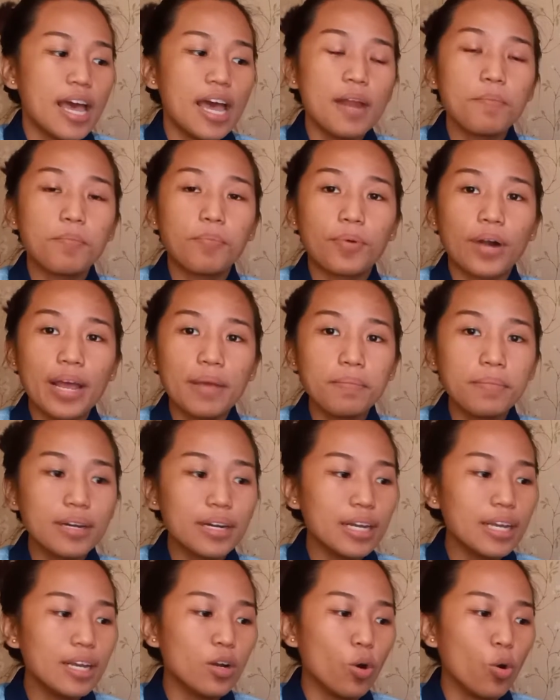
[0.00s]
and
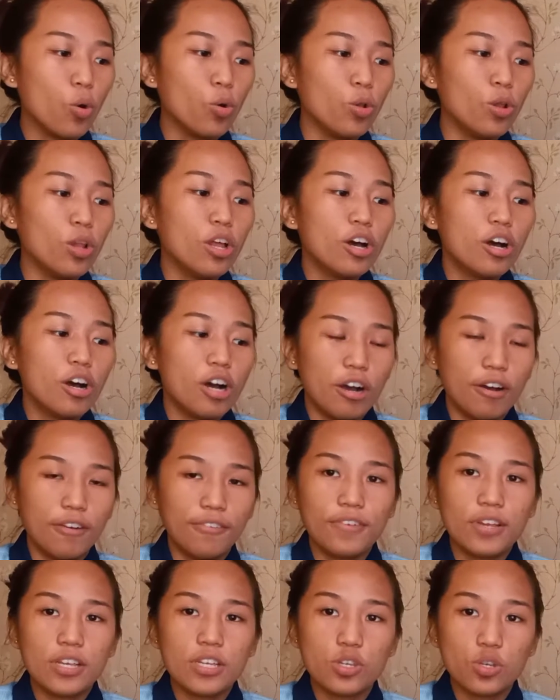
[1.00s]
primary goal
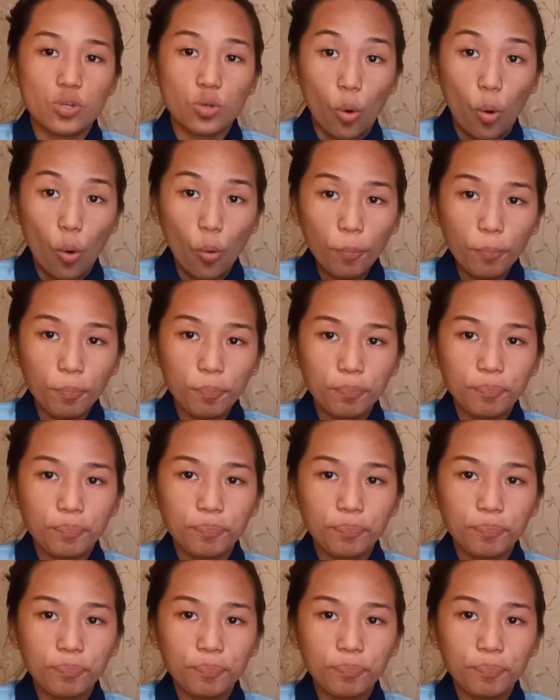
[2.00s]
of scope,